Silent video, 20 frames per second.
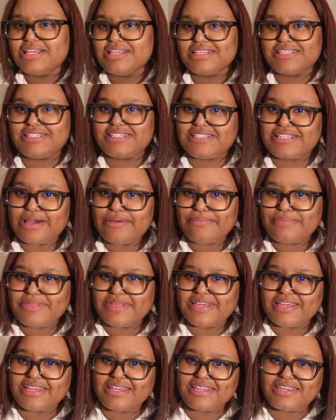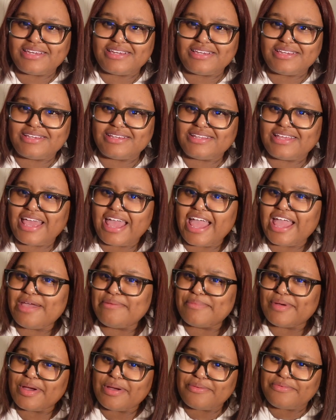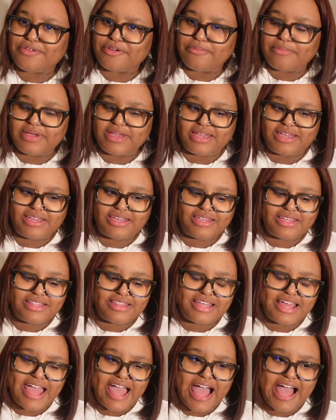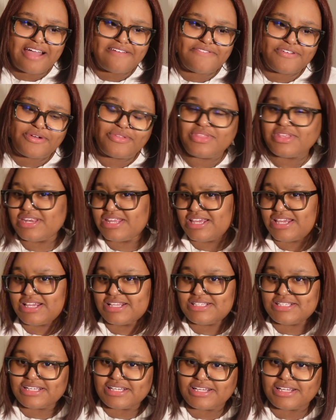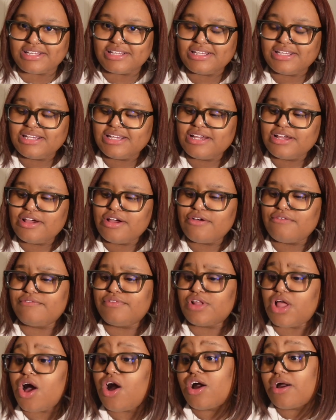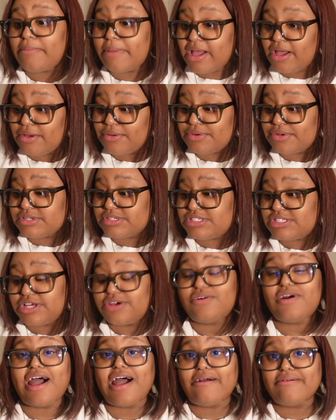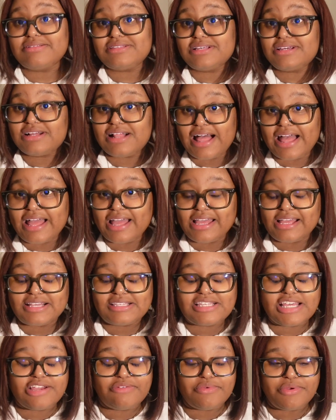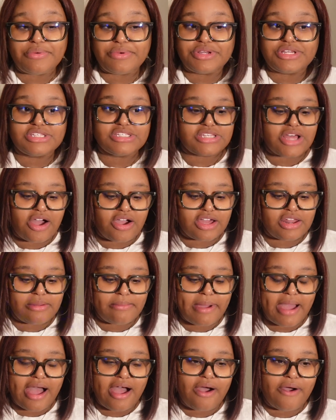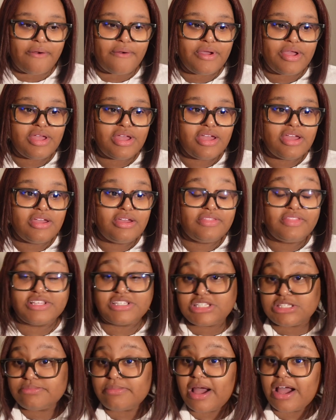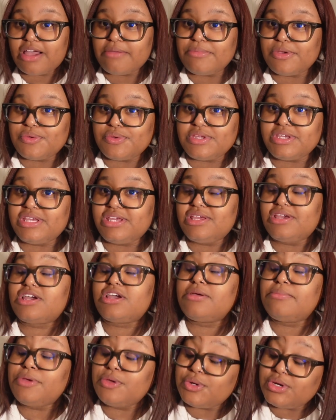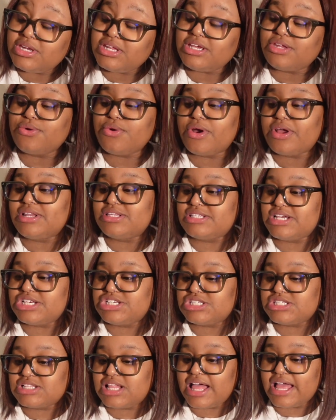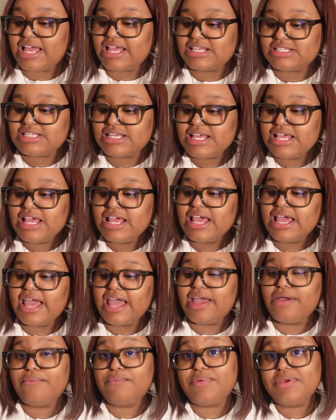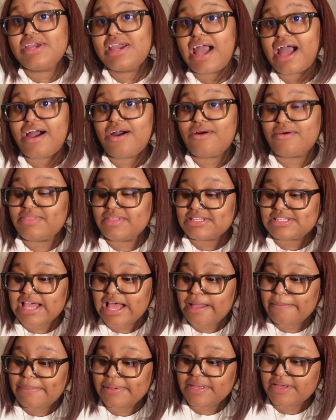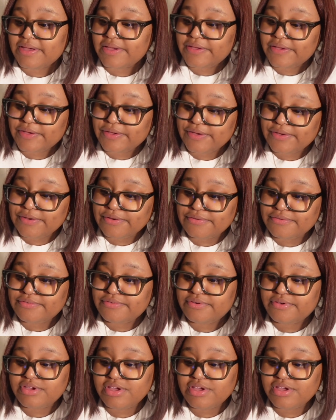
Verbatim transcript: something came up for me that I felt the need to vlog about. So I was in class and we were just talking about, this is my community and organizations class, and we got on the topic of